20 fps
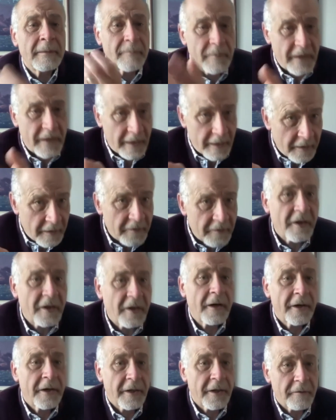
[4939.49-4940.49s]
in
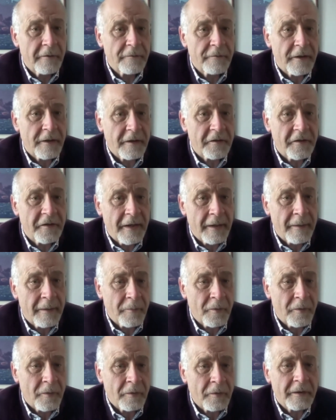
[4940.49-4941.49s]
Ontario, for
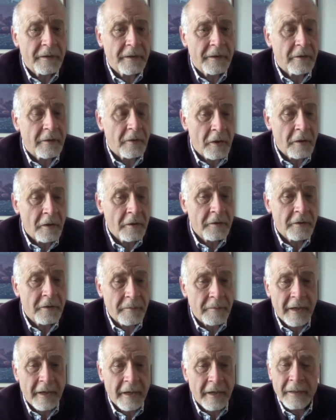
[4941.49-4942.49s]
example, in
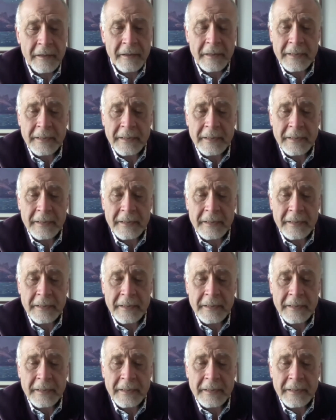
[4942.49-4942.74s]
long-term care,